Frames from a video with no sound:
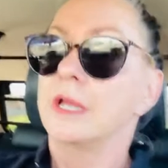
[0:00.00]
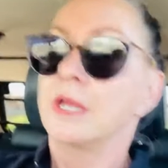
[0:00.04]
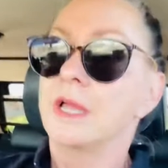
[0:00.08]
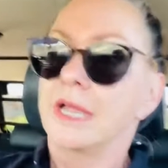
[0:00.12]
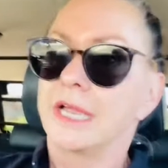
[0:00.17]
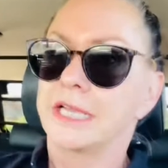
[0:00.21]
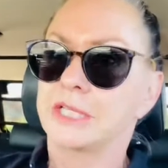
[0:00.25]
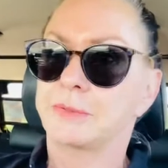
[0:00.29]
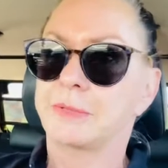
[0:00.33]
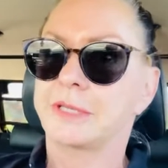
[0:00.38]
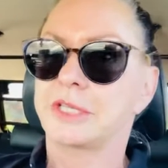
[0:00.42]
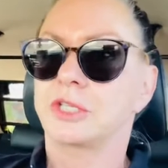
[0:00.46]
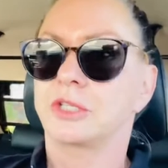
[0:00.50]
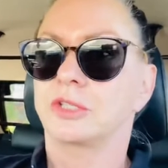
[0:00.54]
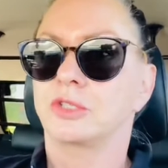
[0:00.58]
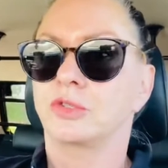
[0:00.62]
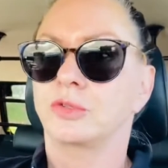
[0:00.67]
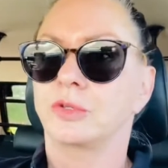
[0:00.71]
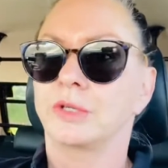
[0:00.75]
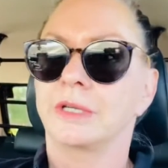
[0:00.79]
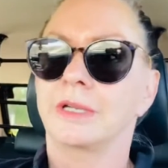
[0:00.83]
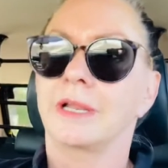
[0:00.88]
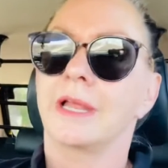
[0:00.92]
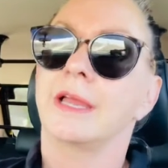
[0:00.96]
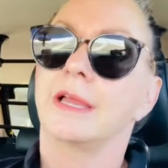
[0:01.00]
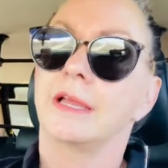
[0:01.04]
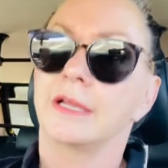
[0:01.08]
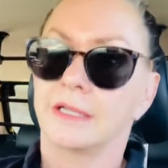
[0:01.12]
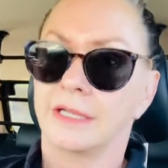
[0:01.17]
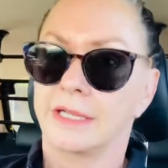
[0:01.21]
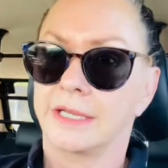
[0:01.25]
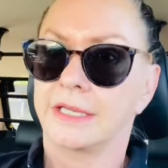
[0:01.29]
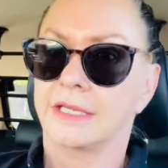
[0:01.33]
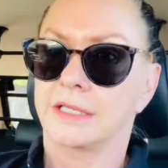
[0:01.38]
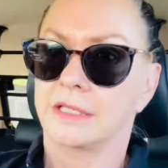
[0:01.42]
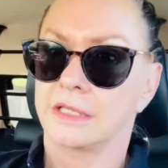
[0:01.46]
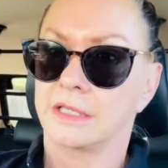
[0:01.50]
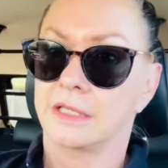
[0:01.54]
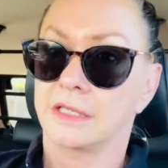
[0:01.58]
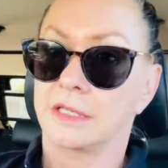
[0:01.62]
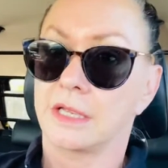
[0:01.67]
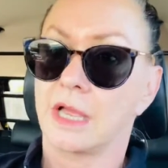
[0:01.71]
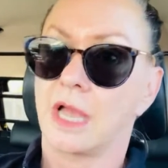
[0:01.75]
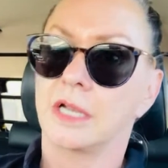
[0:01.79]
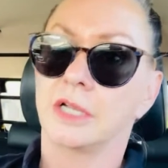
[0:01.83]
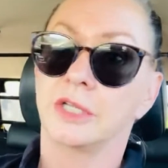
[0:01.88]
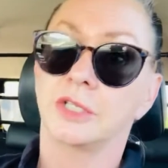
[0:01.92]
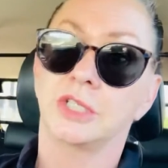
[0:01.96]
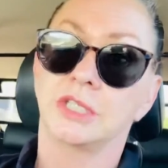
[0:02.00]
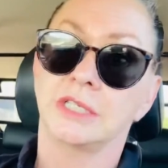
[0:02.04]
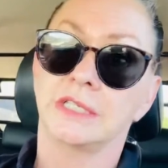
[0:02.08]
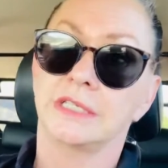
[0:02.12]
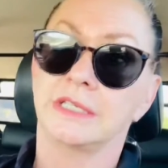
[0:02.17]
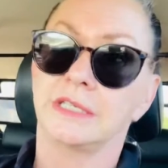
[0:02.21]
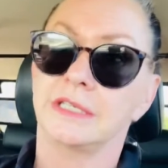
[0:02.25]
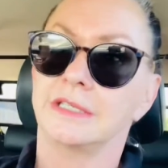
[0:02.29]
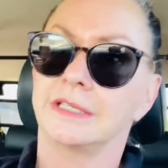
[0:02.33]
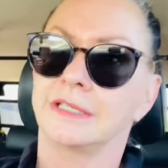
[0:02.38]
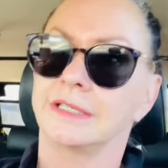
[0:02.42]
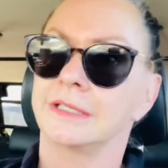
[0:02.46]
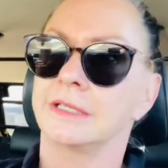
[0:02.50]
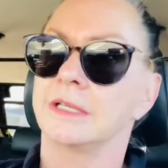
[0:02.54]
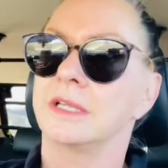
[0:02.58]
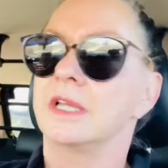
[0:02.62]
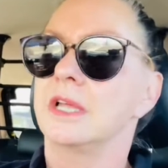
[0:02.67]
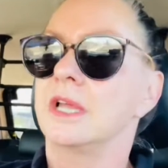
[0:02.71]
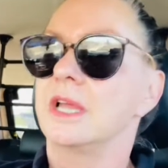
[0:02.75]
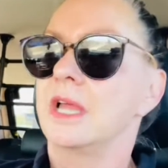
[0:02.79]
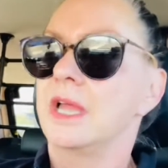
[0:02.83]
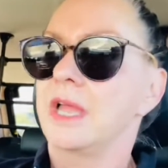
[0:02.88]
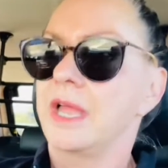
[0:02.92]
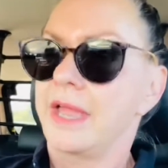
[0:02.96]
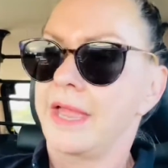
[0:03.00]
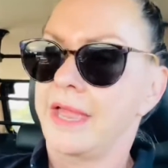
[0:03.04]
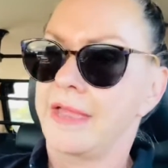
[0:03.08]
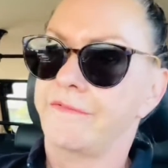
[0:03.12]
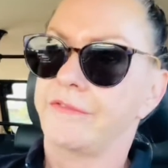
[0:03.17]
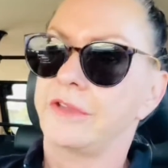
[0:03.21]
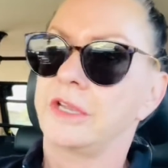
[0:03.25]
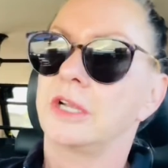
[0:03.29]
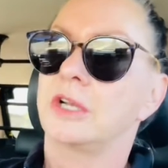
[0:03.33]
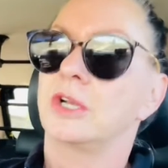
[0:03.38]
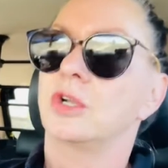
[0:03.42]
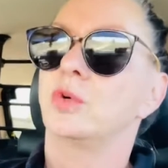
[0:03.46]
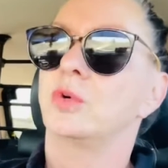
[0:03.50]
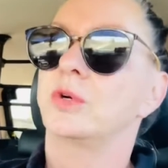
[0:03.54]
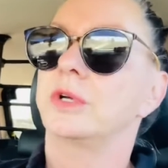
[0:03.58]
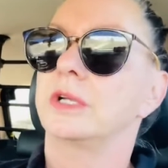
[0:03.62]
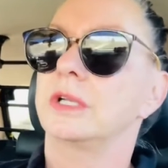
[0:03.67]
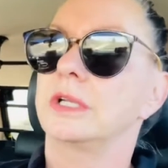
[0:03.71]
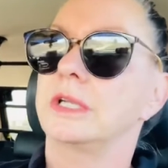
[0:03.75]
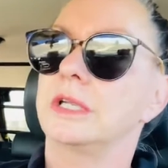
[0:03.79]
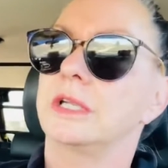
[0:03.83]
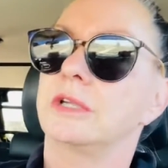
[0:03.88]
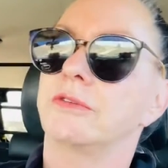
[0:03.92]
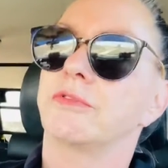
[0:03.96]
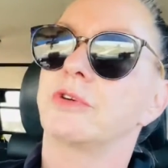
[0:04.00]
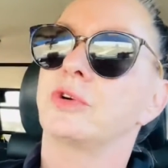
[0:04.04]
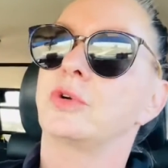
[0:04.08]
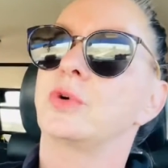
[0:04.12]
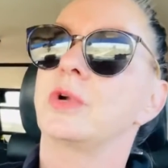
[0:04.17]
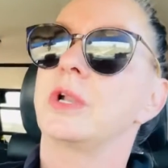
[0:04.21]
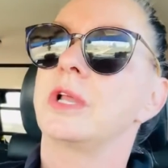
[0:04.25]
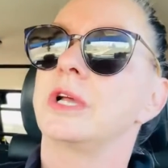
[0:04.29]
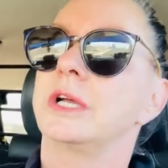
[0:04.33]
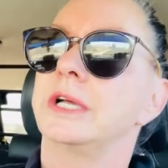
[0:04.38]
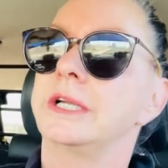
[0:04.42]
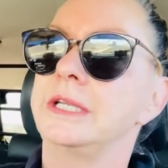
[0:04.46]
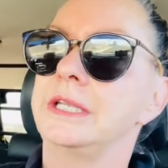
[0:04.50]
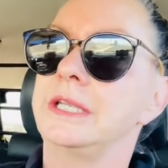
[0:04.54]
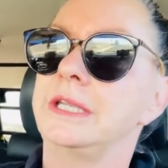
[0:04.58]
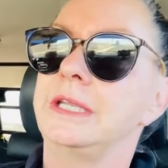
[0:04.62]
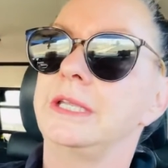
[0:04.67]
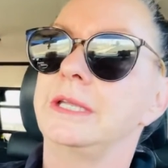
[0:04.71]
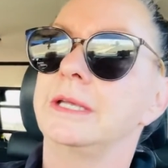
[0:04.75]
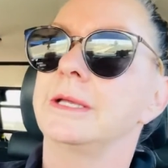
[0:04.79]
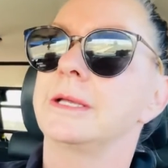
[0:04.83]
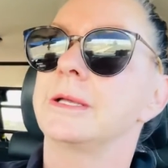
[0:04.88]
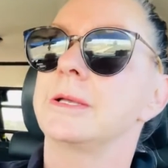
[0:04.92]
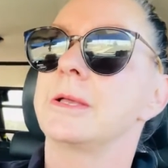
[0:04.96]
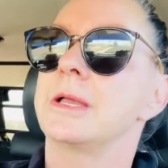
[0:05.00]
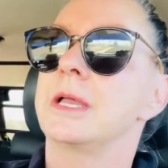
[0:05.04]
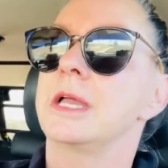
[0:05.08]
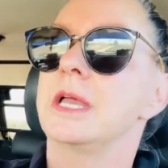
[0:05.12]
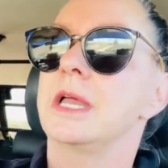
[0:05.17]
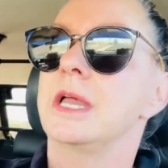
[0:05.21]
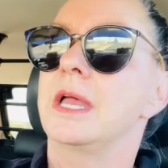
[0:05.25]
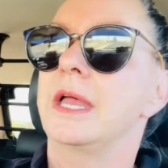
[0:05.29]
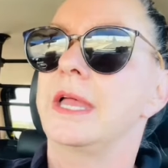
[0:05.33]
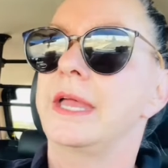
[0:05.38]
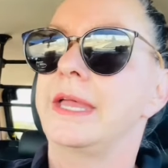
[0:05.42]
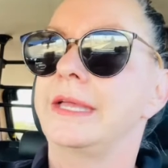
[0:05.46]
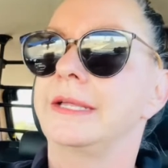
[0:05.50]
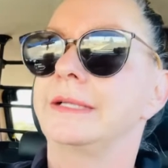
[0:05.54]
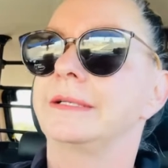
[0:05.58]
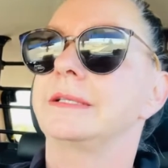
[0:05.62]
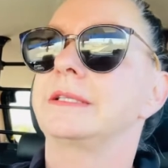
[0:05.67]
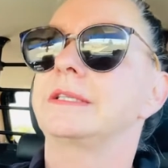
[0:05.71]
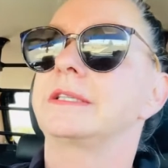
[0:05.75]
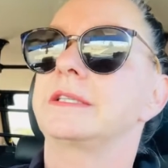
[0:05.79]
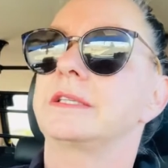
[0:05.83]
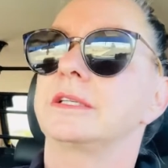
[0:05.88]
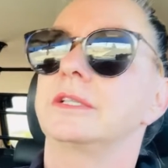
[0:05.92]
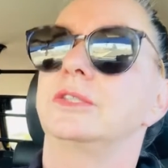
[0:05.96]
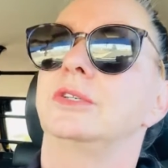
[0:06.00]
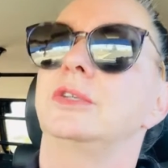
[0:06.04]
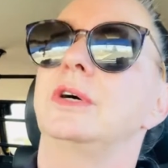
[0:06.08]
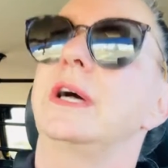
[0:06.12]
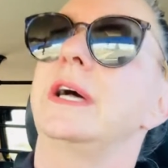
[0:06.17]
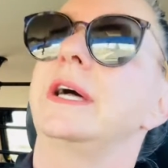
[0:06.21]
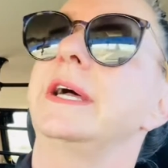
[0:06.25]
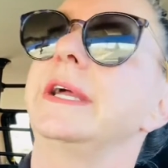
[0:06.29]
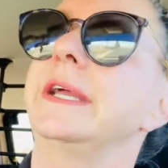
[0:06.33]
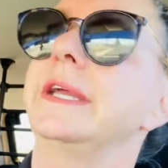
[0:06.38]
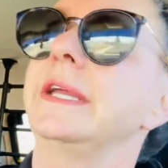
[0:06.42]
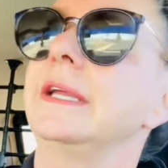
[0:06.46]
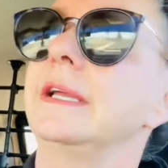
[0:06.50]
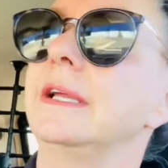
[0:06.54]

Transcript: especially during like the allergy season, having locally grown honey. And so I